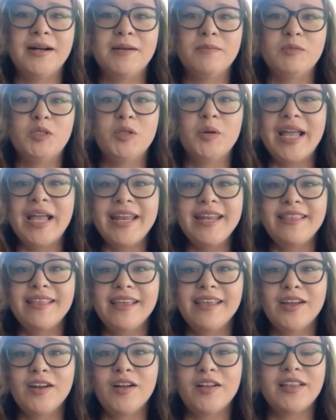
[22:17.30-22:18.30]
So
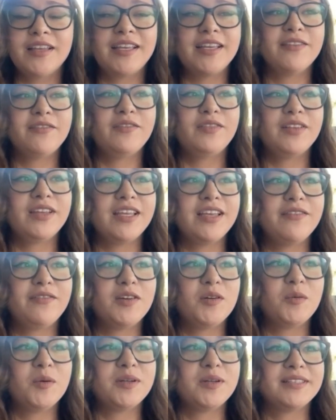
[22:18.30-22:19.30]
anything at all, like if
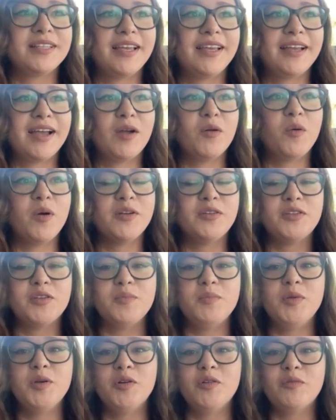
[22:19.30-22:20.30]
it was like, I want to
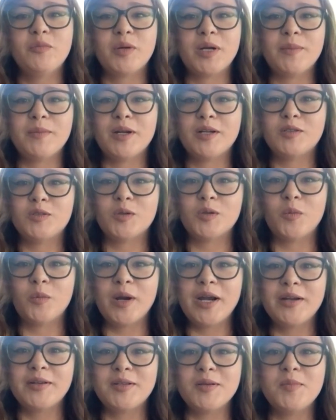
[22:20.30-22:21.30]
move, but I'm not sure
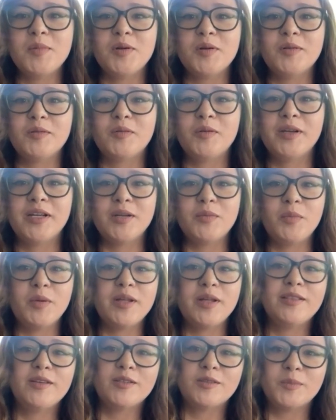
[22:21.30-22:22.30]
where to move, we could
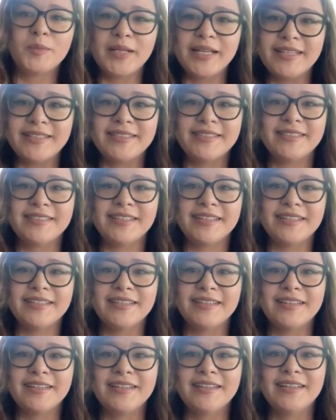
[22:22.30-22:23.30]
put those places in
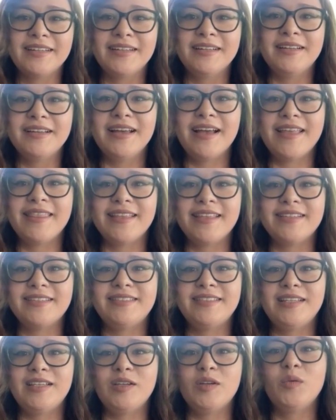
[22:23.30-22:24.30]
and then
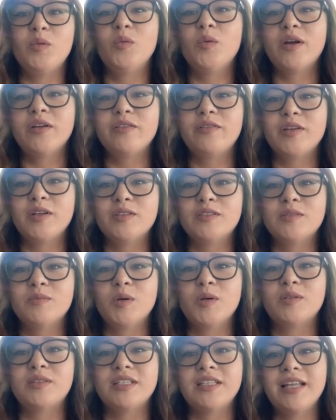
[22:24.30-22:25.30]
see what feels the
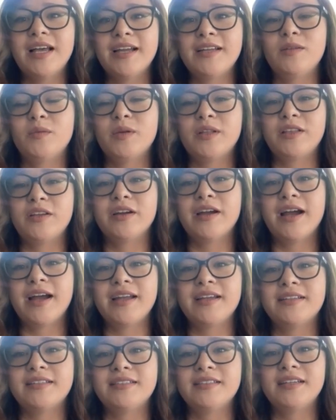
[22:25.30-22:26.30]
most aligned with your
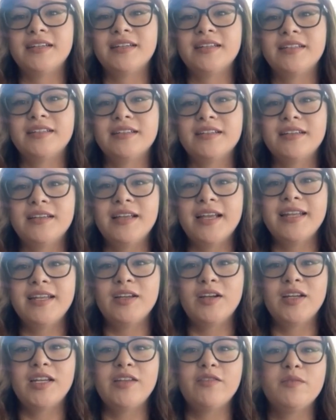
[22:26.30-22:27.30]
highest good. And
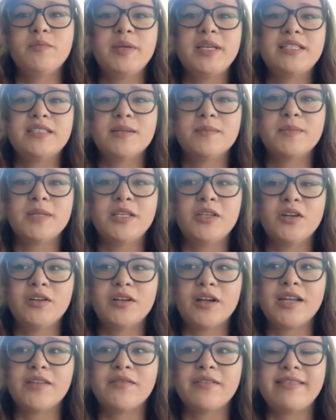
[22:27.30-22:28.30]
it could even be something you're
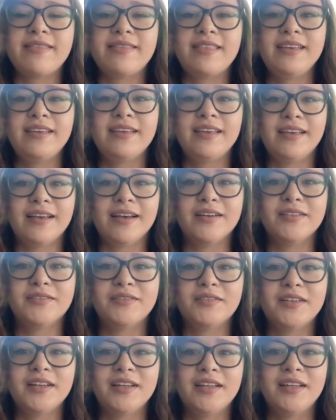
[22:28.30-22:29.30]
not even thinking of,
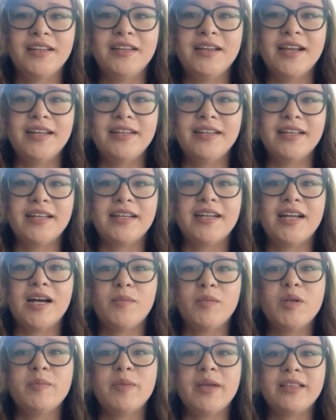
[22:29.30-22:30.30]
and it could help
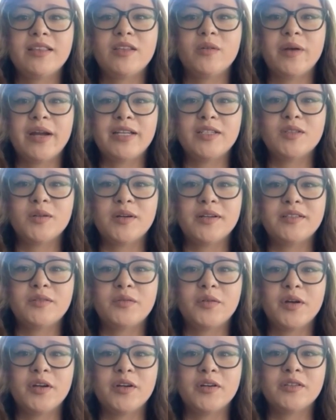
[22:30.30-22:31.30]
you make the right choice
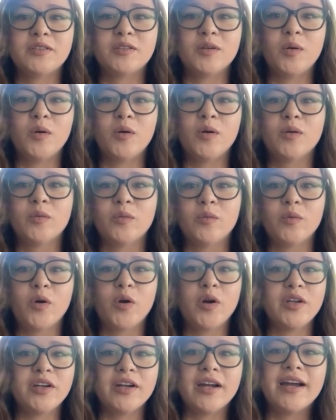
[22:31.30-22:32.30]
for your soul
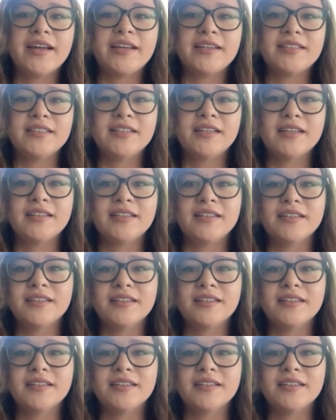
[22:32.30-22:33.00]
or your highest good.